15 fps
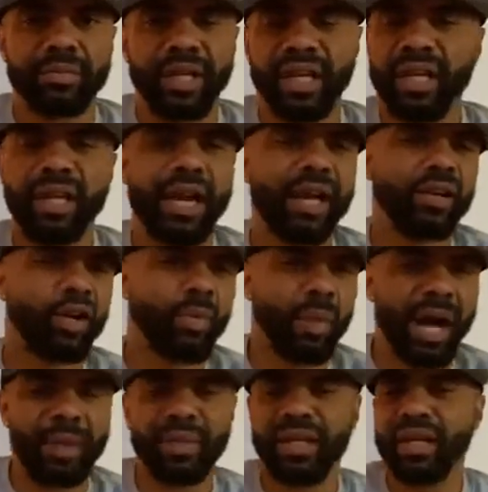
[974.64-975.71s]
he ain't got no
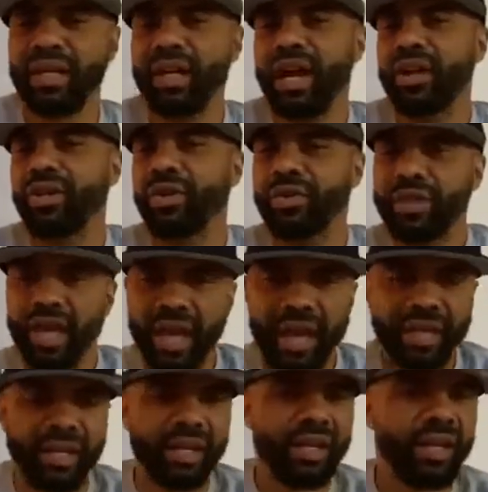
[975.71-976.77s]
mama, he ain't got no
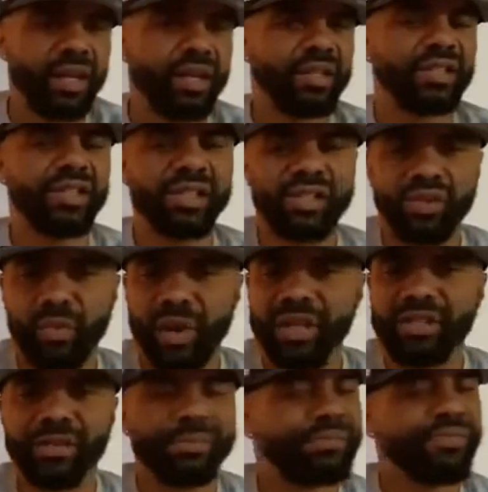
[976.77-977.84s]
daddy, the
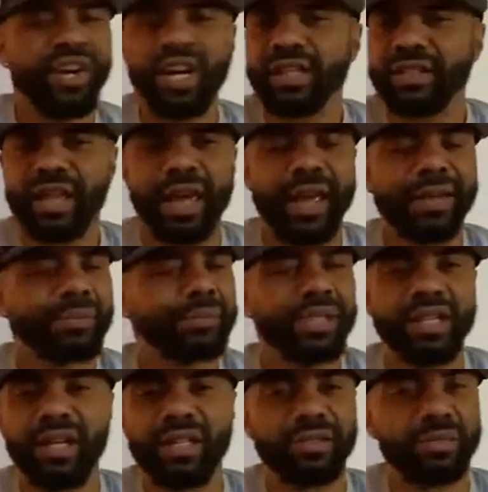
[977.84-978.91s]
situation, fuck that.
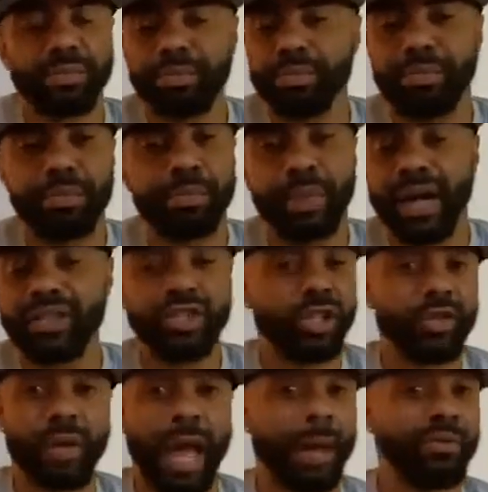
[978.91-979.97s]
Because
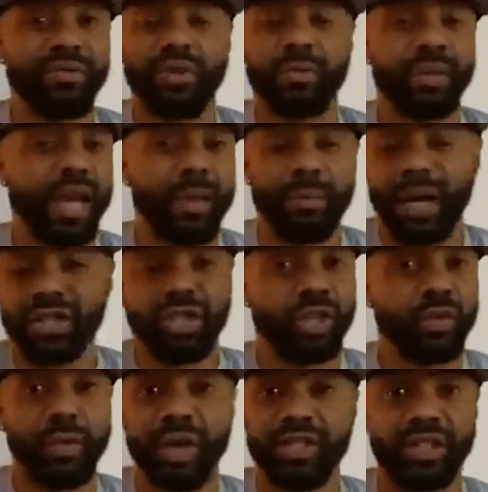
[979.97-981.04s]
I'm from that. My
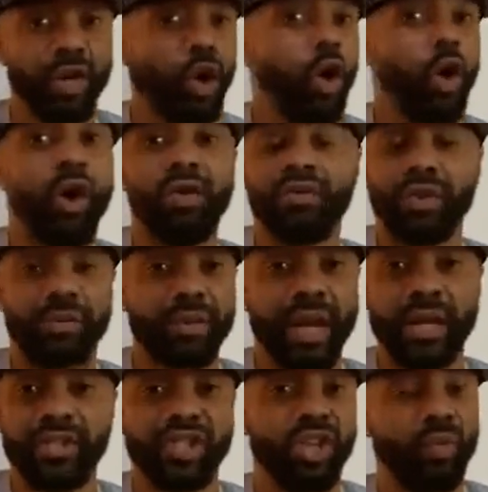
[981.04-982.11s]
generation all from
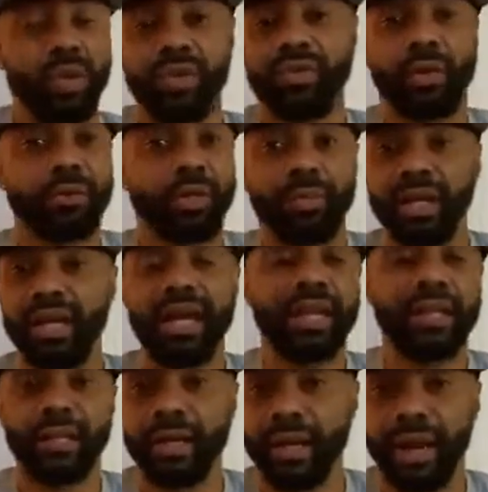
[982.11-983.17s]
that shit. We from the
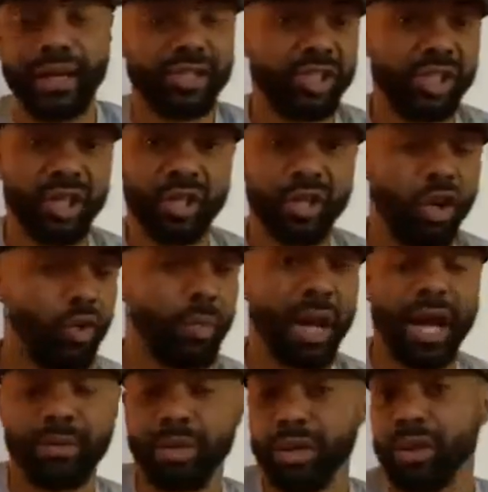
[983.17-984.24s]
beginning of that shit. No
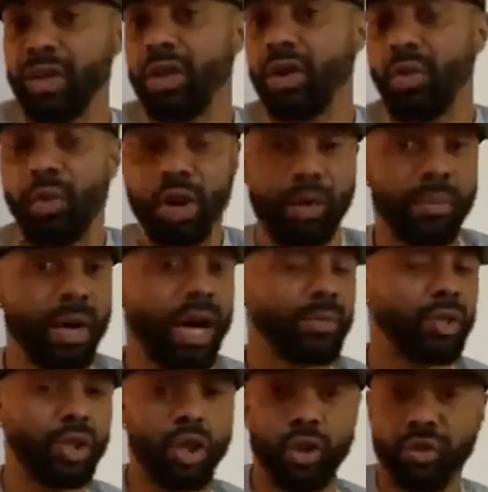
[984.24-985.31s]
mama, one
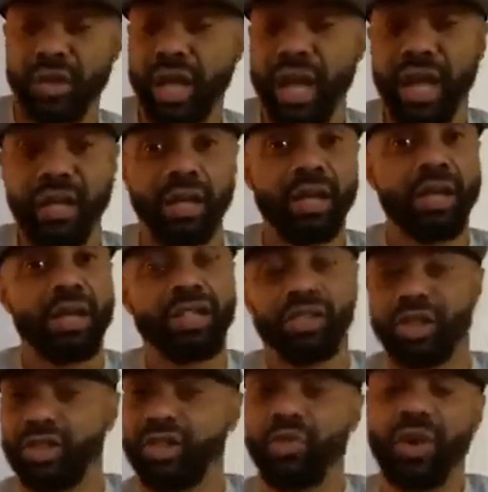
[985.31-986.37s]
mama, no daddy,
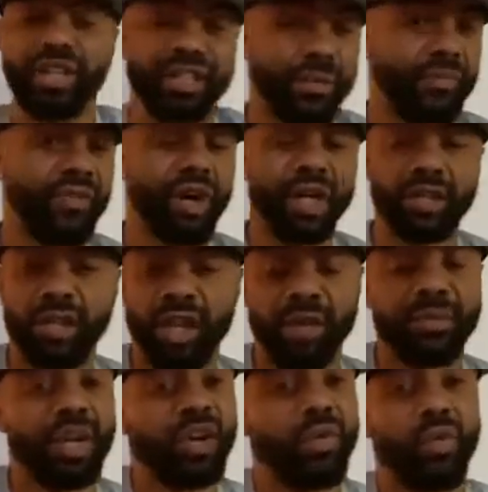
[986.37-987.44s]
situation fucked
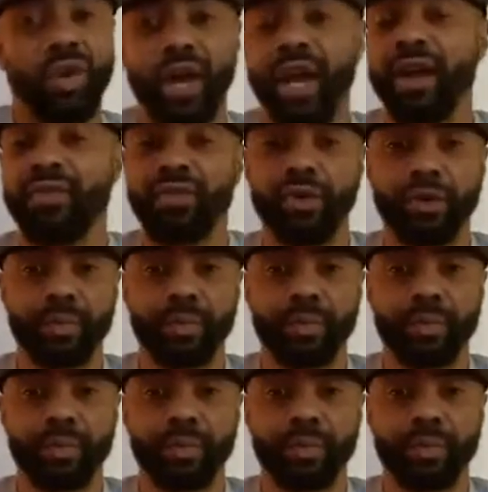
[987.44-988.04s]
up, whatever.